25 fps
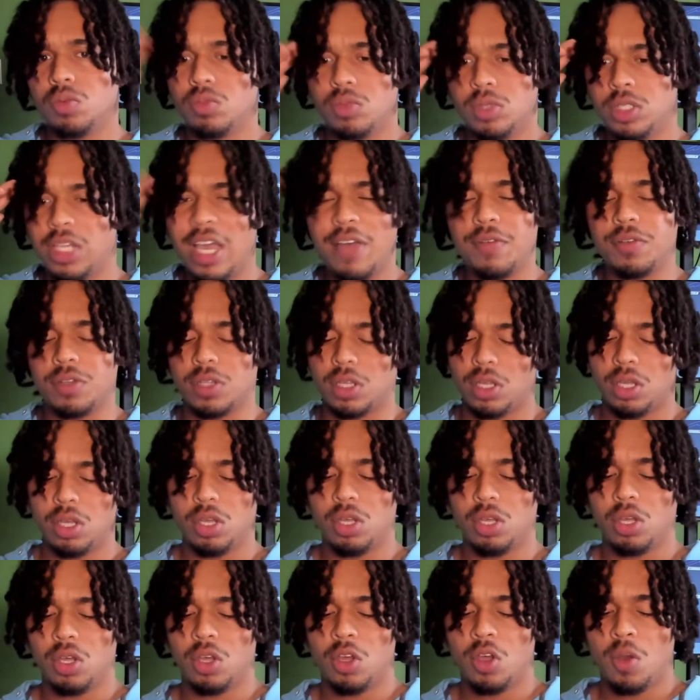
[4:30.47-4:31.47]
Definitely.
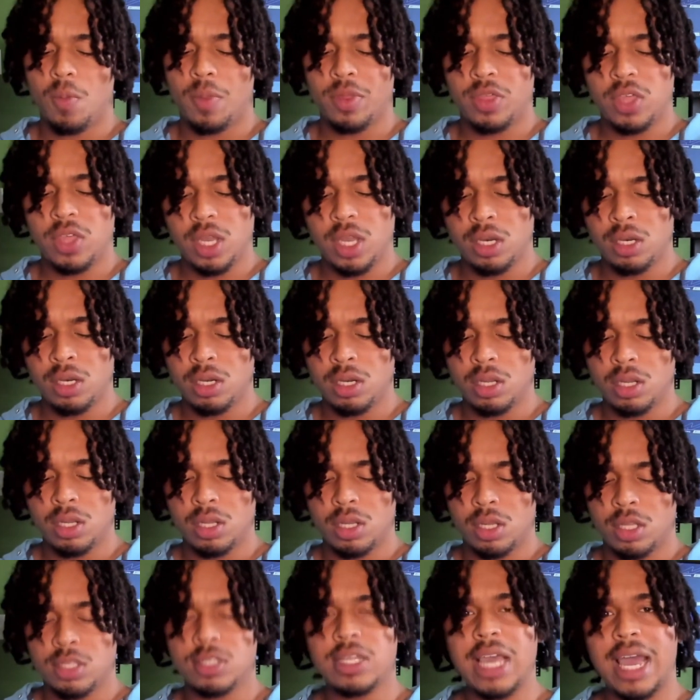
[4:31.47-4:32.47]
But then
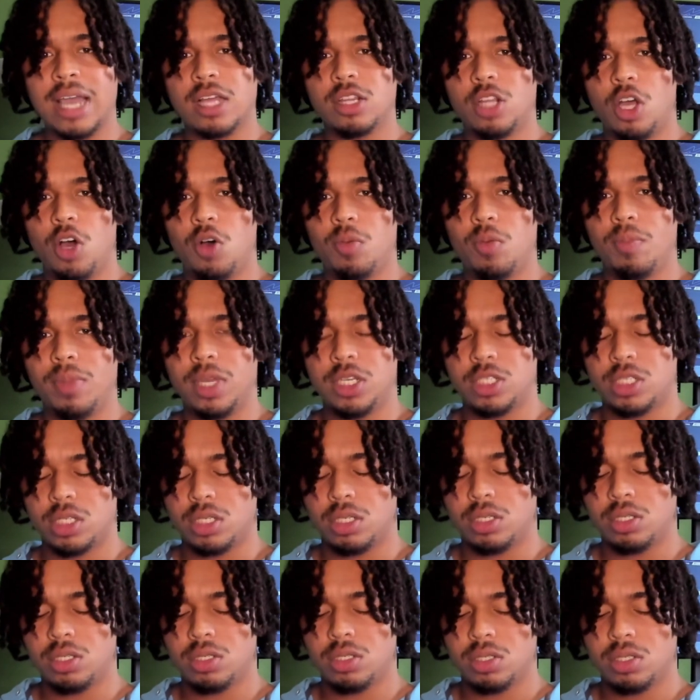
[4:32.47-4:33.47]
Zach Lowe
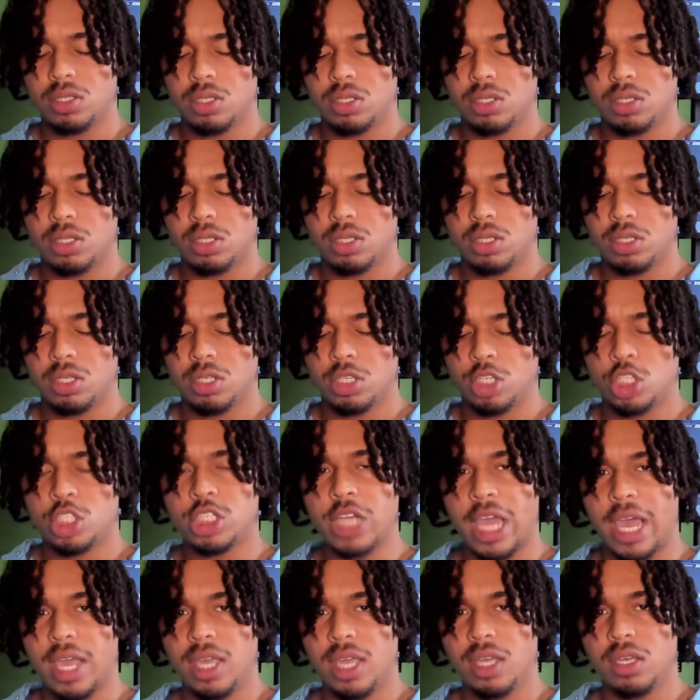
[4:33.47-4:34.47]
mentioned
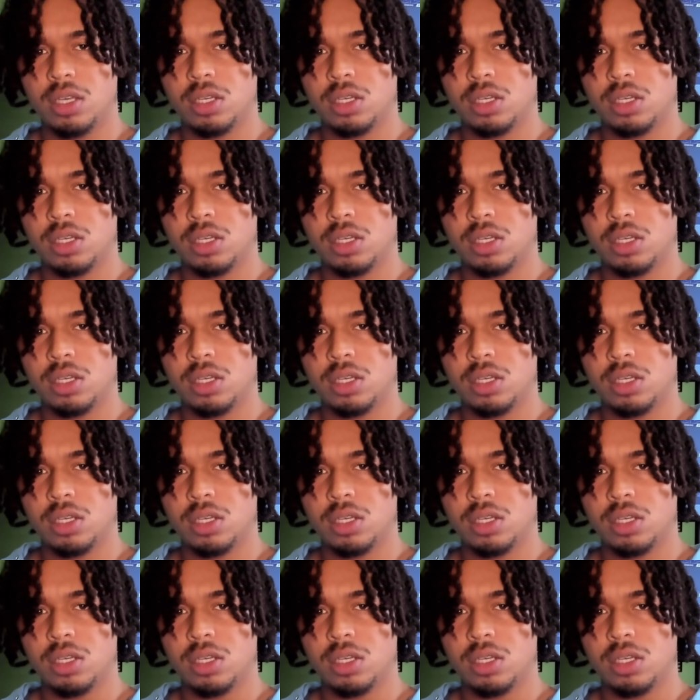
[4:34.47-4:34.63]
Shea,